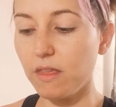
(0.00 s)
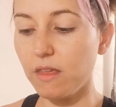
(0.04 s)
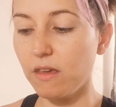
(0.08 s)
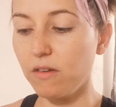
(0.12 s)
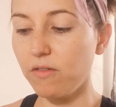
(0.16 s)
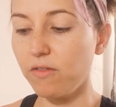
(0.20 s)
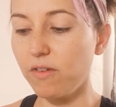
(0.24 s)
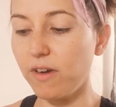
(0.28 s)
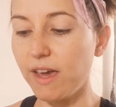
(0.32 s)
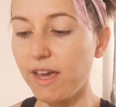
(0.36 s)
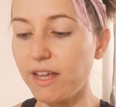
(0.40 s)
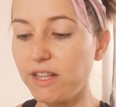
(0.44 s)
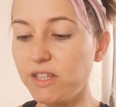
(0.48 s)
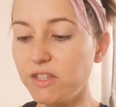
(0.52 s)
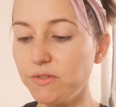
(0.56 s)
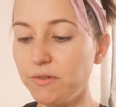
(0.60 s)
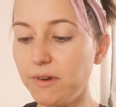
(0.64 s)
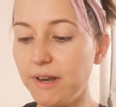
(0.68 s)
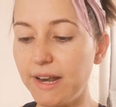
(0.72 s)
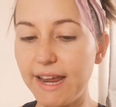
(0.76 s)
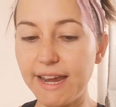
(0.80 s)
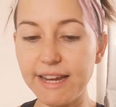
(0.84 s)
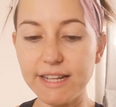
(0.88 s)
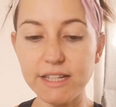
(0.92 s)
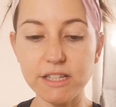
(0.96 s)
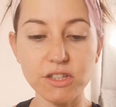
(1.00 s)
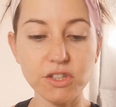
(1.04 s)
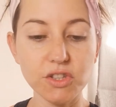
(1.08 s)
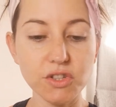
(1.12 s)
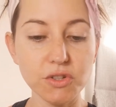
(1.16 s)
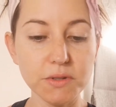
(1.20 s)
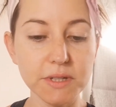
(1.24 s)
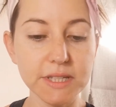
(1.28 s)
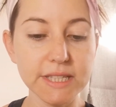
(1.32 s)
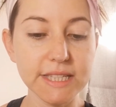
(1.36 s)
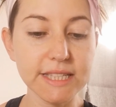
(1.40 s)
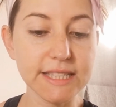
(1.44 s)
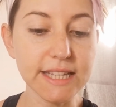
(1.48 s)
If I had to relate it
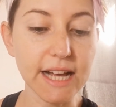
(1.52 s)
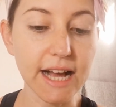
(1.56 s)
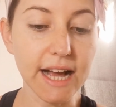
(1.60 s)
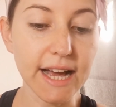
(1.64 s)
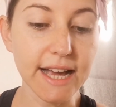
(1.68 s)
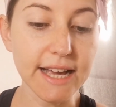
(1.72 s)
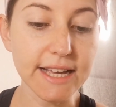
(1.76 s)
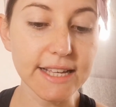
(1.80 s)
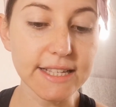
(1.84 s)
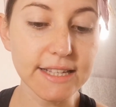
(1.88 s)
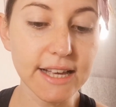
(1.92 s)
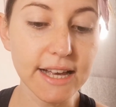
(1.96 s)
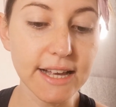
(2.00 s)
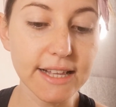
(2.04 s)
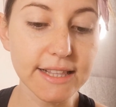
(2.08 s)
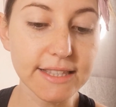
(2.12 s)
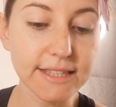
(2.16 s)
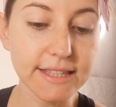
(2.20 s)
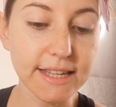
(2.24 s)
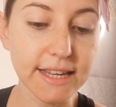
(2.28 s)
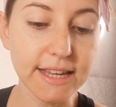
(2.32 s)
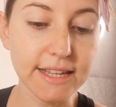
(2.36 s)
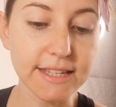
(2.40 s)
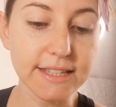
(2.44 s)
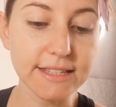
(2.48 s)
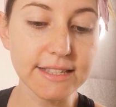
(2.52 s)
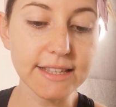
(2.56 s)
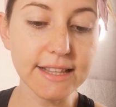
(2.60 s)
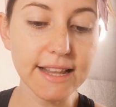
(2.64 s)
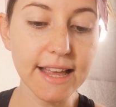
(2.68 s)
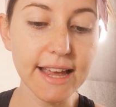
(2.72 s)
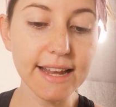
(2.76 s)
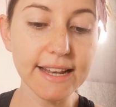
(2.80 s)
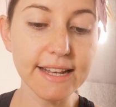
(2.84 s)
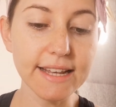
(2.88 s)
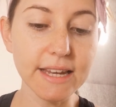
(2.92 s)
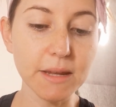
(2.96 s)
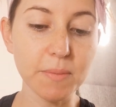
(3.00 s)
to a size, I'd say
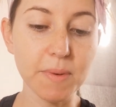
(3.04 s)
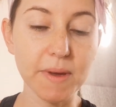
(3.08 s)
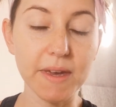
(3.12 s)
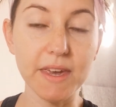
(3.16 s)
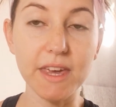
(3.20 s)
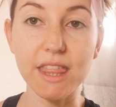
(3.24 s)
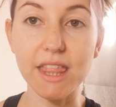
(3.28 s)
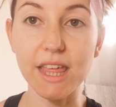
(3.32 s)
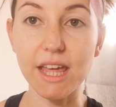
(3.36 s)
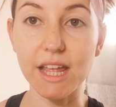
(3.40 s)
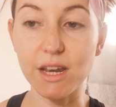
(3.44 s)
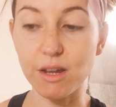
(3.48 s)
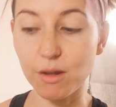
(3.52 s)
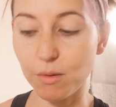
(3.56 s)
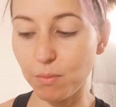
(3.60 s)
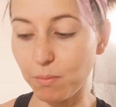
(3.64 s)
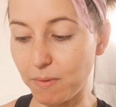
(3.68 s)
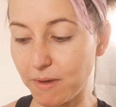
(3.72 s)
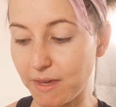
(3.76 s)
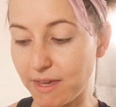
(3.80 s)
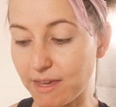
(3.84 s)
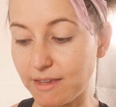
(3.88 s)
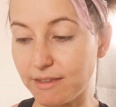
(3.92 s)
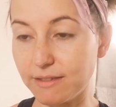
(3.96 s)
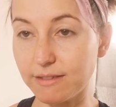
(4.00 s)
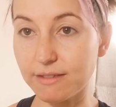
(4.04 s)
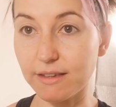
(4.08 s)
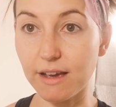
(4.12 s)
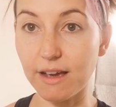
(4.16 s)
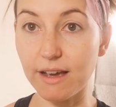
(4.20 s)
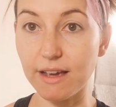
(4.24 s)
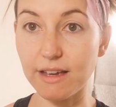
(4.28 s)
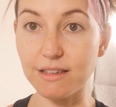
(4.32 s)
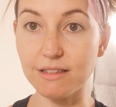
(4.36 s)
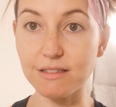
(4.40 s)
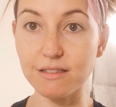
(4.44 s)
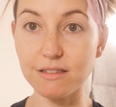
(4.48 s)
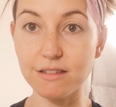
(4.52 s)
slightly bigger than a
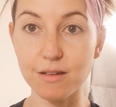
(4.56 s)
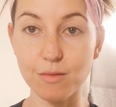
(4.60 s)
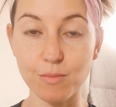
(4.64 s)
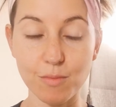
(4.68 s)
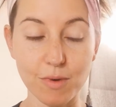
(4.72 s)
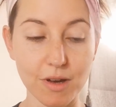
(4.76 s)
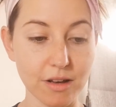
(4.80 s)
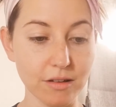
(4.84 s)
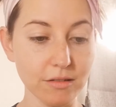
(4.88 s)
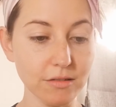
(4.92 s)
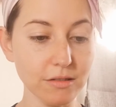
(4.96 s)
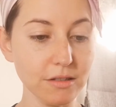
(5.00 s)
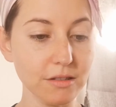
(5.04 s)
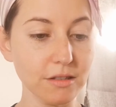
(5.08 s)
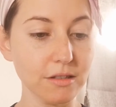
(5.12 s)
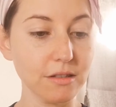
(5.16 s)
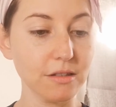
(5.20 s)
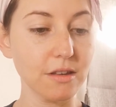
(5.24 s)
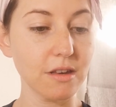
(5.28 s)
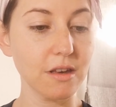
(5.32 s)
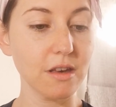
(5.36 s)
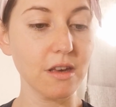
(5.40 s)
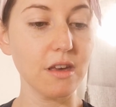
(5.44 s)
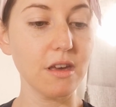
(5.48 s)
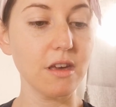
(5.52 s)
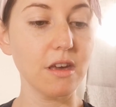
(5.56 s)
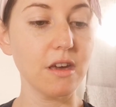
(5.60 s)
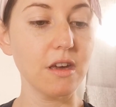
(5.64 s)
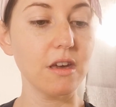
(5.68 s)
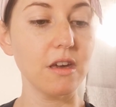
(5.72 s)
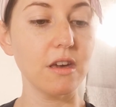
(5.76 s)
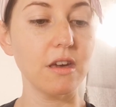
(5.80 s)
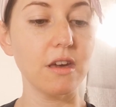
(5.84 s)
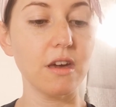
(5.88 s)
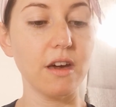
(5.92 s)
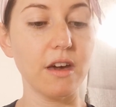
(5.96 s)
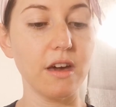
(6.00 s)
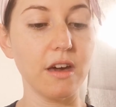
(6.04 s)
pea-sized amount.
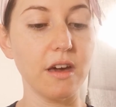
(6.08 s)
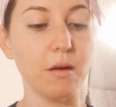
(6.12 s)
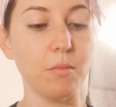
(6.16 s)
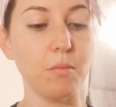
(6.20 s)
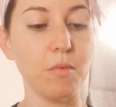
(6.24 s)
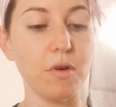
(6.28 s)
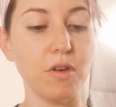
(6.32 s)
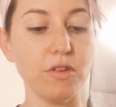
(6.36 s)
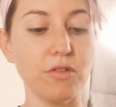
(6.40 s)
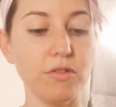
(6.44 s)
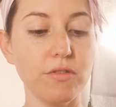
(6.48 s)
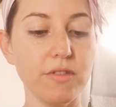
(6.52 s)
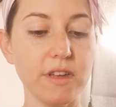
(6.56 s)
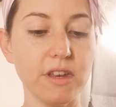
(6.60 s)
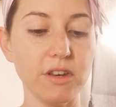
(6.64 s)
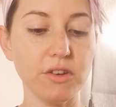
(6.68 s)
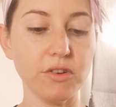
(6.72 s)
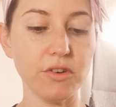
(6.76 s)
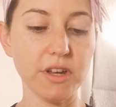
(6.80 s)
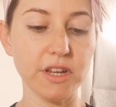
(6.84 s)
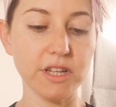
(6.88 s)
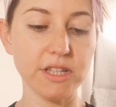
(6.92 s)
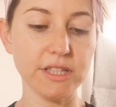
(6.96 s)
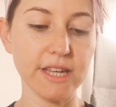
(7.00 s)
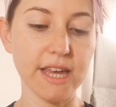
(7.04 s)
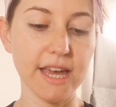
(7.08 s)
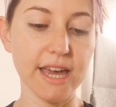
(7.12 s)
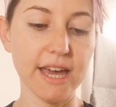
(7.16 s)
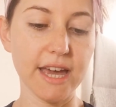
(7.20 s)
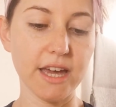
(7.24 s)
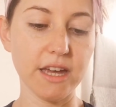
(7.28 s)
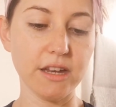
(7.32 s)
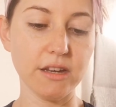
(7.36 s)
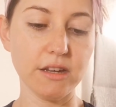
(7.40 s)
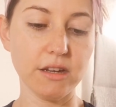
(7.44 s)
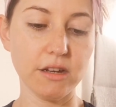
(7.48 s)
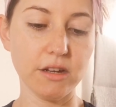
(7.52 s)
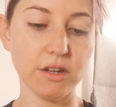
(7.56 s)
You're then going to
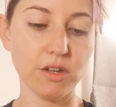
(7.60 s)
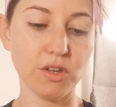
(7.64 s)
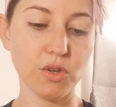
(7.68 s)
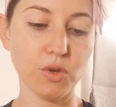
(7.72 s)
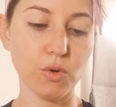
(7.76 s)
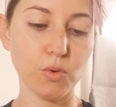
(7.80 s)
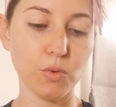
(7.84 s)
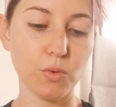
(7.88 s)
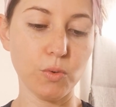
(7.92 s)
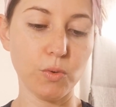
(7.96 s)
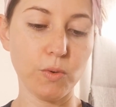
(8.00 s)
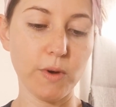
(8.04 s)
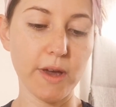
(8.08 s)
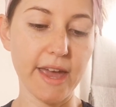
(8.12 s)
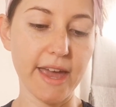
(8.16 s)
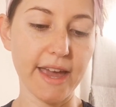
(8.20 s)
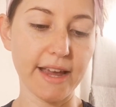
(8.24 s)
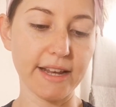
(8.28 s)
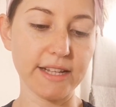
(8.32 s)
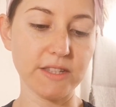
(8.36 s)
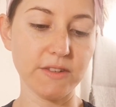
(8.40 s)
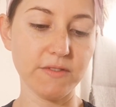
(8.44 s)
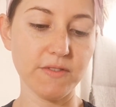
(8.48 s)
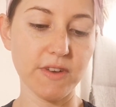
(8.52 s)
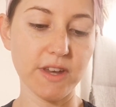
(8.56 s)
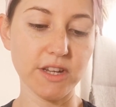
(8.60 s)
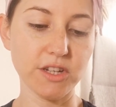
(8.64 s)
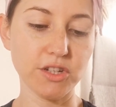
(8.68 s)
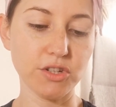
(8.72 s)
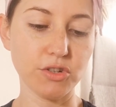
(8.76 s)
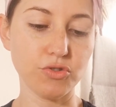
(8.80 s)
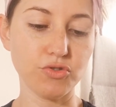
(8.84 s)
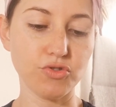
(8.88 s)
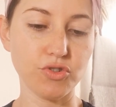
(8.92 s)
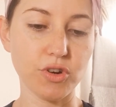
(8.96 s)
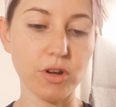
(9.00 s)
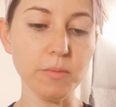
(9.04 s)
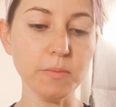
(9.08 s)
add your activation
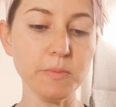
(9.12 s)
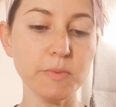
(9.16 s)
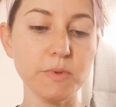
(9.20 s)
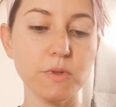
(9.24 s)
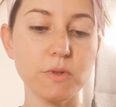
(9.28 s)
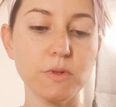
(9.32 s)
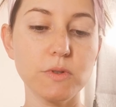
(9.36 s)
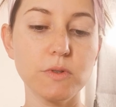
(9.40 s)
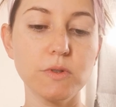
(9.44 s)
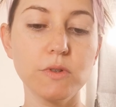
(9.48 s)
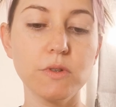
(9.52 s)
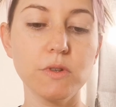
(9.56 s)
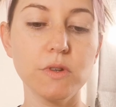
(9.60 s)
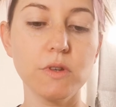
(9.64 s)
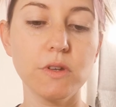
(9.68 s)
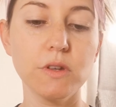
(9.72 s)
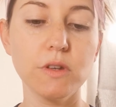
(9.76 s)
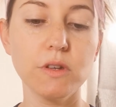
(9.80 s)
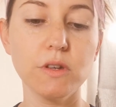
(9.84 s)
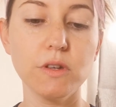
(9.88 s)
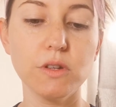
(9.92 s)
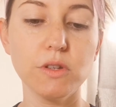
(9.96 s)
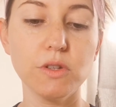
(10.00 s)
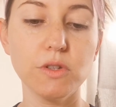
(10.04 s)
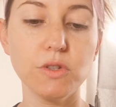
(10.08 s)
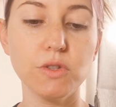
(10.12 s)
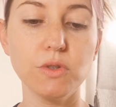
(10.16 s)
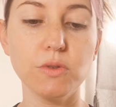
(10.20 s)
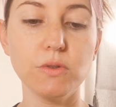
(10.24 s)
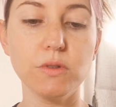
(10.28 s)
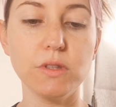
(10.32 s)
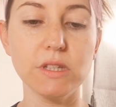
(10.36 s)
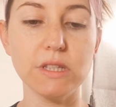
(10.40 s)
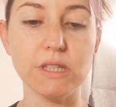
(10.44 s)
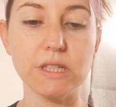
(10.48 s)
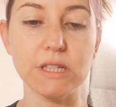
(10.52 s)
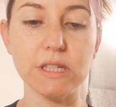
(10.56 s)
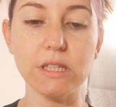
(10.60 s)
drops to
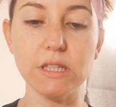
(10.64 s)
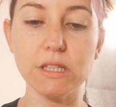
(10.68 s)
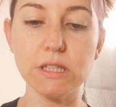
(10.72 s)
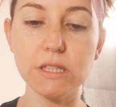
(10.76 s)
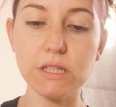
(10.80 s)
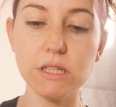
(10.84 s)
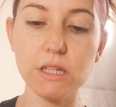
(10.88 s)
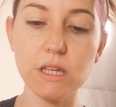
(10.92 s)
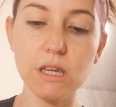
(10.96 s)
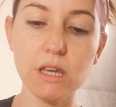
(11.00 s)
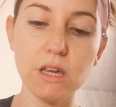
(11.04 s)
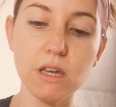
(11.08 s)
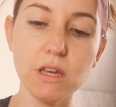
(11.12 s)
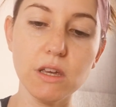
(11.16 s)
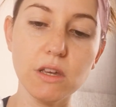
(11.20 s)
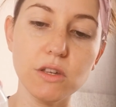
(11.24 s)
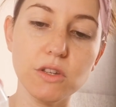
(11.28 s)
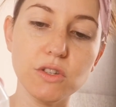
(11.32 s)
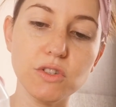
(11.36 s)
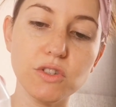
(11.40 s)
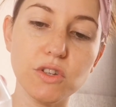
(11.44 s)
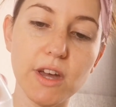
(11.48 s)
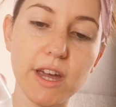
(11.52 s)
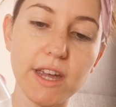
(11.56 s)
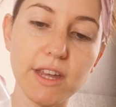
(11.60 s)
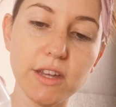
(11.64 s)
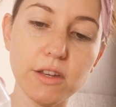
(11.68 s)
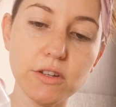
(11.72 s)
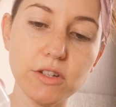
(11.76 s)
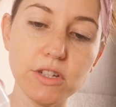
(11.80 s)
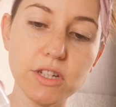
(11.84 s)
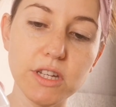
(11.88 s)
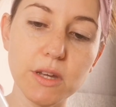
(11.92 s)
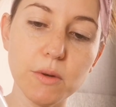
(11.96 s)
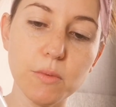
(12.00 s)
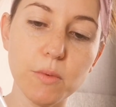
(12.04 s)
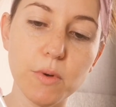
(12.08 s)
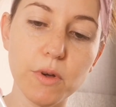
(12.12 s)
the tint. So I
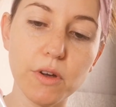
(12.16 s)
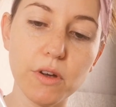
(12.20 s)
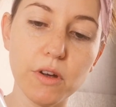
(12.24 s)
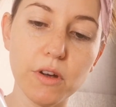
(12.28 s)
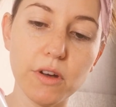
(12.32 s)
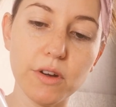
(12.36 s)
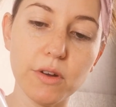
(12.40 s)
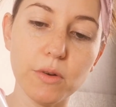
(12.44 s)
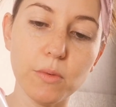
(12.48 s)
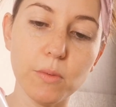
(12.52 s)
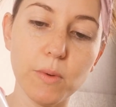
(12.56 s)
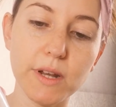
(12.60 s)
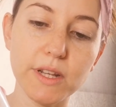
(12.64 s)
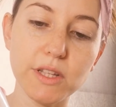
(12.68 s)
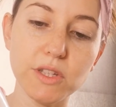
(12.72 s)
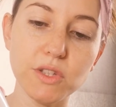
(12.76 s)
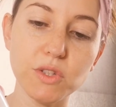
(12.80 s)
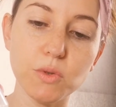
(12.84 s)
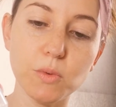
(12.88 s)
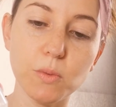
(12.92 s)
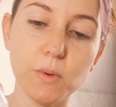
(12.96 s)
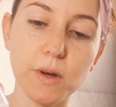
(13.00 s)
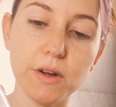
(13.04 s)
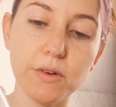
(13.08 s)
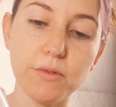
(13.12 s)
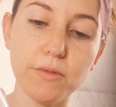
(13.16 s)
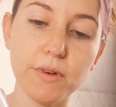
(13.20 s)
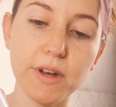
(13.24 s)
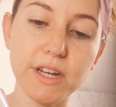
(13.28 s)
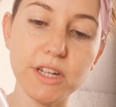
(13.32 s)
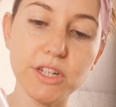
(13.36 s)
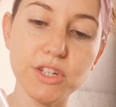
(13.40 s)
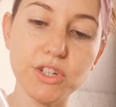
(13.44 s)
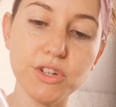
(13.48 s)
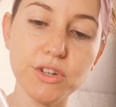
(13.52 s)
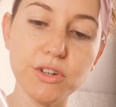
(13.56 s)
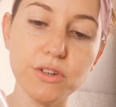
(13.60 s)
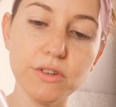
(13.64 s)
usually work on a 1:1
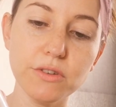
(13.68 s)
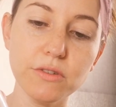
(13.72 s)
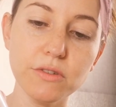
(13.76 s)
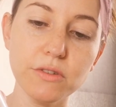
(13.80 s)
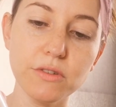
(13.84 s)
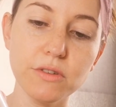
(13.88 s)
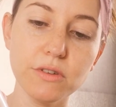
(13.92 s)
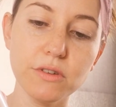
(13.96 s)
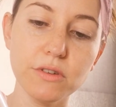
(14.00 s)
ratio.